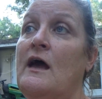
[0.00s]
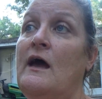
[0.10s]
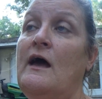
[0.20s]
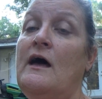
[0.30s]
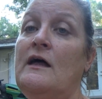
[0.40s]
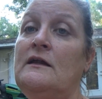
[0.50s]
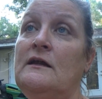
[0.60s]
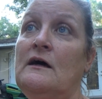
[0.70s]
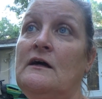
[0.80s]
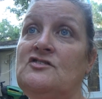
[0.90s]

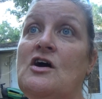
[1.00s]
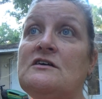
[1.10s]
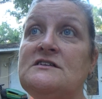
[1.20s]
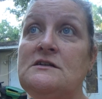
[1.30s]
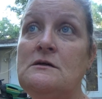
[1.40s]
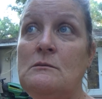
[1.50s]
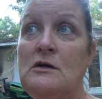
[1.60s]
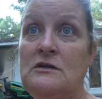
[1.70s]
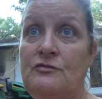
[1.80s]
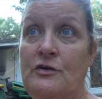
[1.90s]
And uh, I talked to them
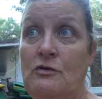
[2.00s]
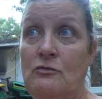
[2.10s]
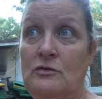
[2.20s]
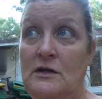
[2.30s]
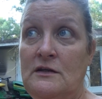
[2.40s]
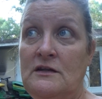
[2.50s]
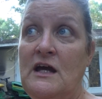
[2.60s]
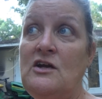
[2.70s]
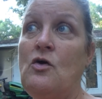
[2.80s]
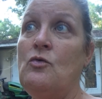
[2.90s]
on the phone and
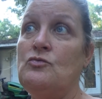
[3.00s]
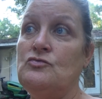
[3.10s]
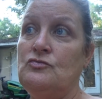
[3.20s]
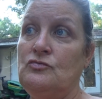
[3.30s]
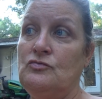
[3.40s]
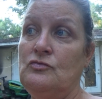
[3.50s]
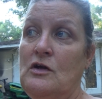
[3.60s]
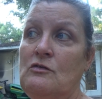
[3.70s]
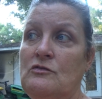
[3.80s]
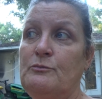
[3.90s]
they don't
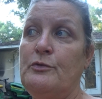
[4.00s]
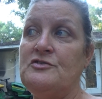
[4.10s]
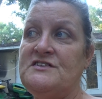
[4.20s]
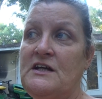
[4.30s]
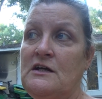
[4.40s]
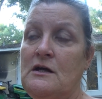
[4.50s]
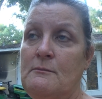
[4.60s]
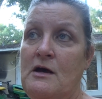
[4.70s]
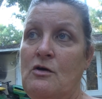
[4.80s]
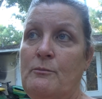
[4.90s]
they don't per se
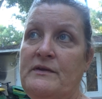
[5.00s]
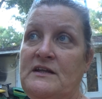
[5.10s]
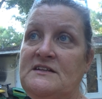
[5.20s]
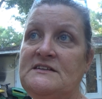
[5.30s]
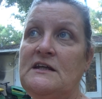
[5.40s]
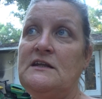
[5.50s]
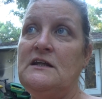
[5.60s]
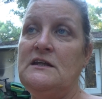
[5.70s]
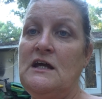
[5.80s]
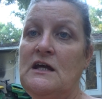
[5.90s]
come out, but they said
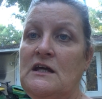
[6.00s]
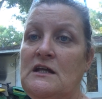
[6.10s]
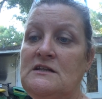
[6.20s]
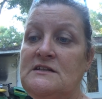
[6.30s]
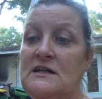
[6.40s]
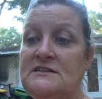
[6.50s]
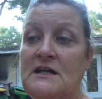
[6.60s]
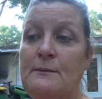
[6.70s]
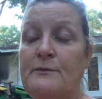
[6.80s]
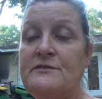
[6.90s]
that they can take
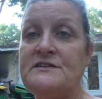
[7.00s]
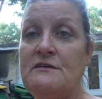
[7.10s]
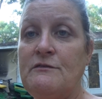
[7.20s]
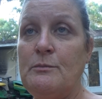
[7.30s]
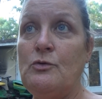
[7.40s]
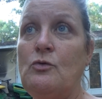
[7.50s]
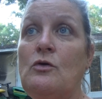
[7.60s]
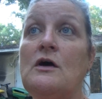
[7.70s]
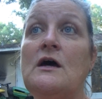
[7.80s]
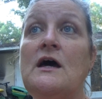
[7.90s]
samples of the
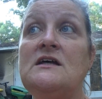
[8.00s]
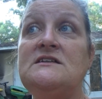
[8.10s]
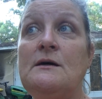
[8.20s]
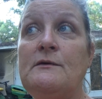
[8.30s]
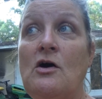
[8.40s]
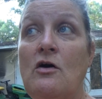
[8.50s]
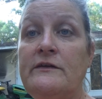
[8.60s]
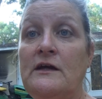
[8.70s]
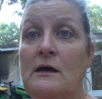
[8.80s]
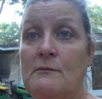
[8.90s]
pool and tell me all
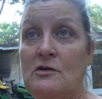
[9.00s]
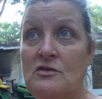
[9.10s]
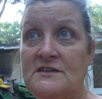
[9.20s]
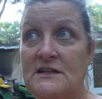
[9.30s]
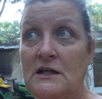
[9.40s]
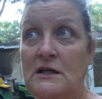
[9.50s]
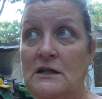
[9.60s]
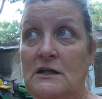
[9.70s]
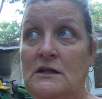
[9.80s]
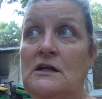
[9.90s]
the chemicals that I
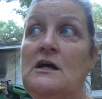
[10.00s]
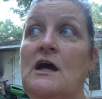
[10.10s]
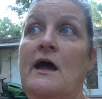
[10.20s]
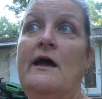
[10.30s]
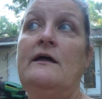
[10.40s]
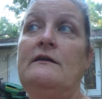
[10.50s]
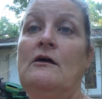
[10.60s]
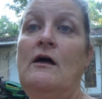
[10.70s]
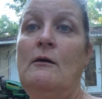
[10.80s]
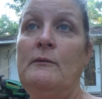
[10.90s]
need, and
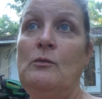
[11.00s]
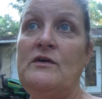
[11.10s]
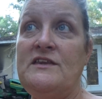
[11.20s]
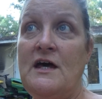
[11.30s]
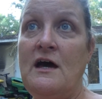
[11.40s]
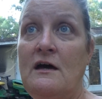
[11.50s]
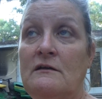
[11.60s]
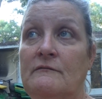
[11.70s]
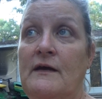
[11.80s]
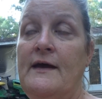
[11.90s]
they'll help me with that,
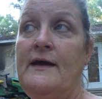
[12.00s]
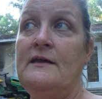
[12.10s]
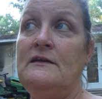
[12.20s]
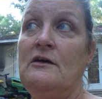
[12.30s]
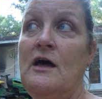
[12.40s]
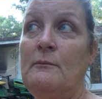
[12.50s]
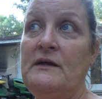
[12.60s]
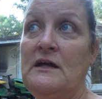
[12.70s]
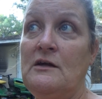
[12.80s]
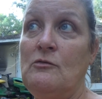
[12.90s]
and they'll help
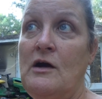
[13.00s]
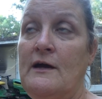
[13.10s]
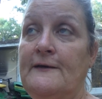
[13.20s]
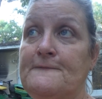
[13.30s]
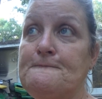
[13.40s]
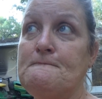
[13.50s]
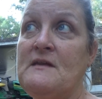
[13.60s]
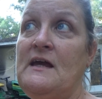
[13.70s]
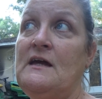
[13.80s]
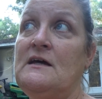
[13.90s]
me get it right.
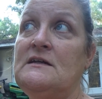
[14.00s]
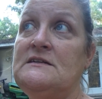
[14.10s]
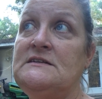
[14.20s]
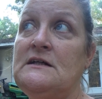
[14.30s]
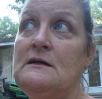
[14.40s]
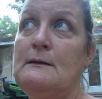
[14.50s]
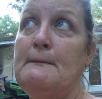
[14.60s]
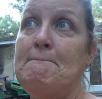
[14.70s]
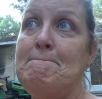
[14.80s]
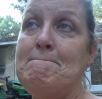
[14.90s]
And
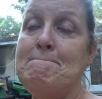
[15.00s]
um,